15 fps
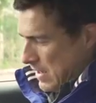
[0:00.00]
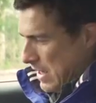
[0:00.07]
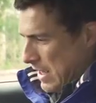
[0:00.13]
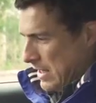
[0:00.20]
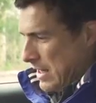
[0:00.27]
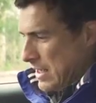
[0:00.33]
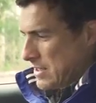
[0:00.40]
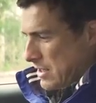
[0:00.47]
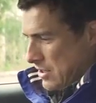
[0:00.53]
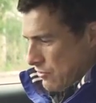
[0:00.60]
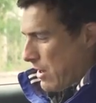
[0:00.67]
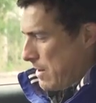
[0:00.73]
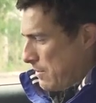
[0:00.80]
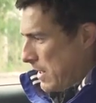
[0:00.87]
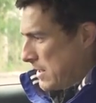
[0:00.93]
it is a
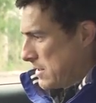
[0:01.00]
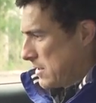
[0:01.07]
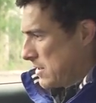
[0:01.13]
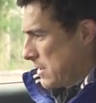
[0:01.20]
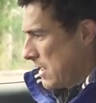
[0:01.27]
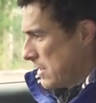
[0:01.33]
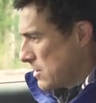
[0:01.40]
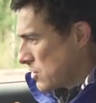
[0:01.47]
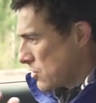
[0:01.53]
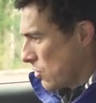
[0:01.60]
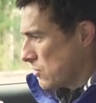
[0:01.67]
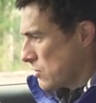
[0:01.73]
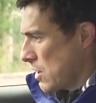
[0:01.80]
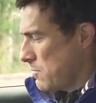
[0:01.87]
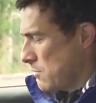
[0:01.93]
great place to sit. It's just
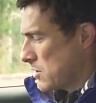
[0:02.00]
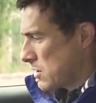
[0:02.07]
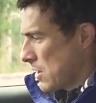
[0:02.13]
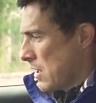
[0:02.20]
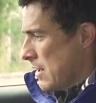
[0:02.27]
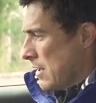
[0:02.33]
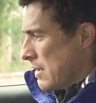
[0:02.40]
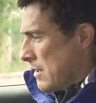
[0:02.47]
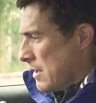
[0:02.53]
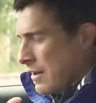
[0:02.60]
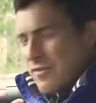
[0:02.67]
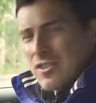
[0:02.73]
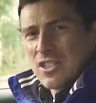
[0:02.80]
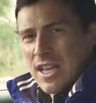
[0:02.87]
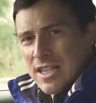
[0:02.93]
got so much
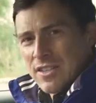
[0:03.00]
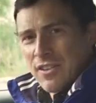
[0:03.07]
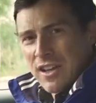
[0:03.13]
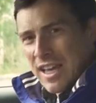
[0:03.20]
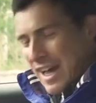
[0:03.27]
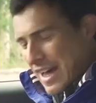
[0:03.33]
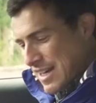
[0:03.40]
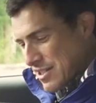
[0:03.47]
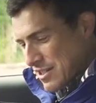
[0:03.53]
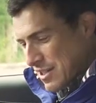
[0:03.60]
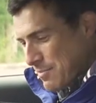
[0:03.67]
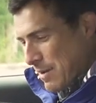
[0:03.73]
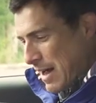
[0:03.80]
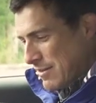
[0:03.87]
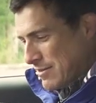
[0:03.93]
of a sense of occasion
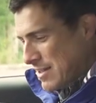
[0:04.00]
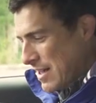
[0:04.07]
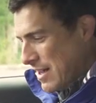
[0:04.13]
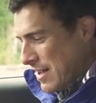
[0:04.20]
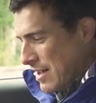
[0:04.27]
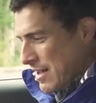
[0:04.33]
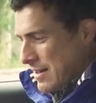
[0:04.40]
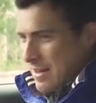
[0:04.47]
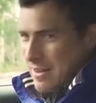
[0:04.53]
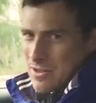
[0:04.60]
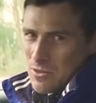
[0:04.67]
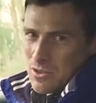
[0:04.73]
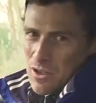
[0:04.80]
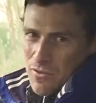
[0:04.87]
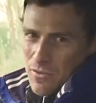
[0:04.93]
about it. Now this
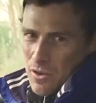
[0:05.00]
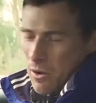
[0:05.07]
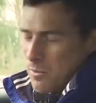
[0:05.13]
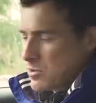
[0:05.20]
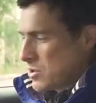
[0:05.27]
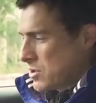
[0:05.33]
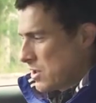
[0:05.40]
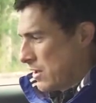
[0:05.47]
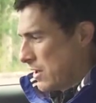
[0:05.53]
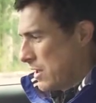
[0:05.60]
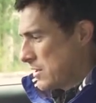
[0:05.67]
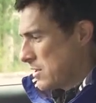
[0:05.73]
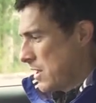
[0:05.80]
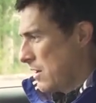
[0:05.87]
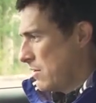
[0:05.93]
one's got a few options on
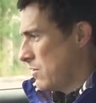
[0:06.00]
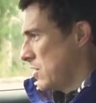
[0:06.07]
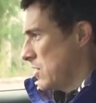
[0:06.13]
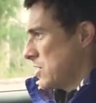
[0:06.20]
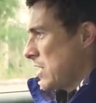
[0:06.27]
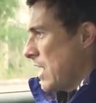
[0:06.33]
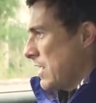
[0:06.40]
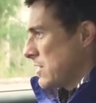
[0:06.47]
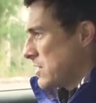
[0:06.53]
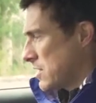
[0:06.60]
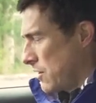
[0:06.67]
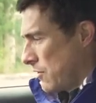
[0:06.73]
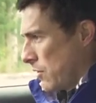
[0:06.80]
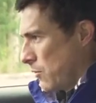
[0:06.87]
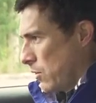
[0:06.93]
it. So the standard
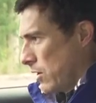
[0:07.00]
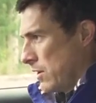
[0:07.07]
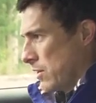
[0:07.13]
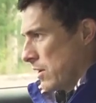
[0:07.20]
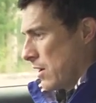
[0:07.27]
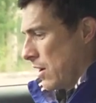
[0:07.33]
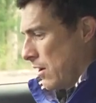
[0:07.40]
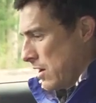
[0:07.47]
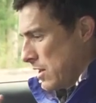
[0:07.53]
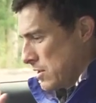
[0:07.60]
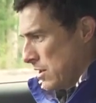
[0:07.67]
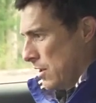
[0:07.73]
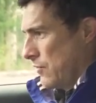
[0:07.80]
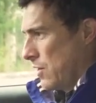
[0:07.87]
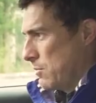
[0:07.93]
steering wheel in the car is
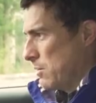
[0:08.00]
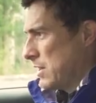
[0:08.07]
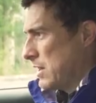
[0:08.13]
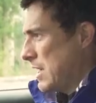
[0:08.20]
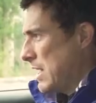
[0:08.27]
lovely, but